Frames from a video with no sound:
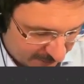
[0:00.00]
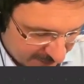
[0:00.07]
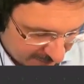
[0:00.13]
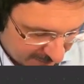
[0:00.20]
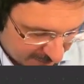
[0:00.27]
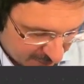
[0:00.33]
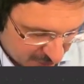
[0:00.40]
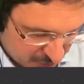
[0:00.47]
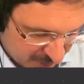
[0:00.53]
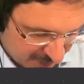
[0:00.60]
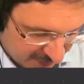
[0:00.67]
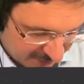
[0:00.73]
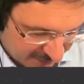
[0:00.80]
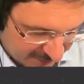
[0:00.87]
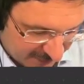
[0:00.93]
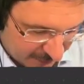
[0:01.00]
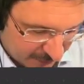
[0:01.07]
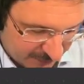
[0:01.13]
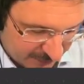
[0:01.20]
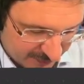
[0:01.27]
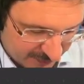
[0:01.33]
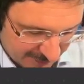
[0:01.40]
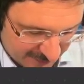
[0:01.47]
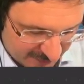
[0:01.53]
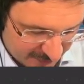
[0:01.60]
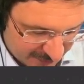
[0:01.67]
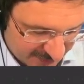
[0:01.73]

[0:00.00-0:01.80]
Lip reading: then of course we get 0 times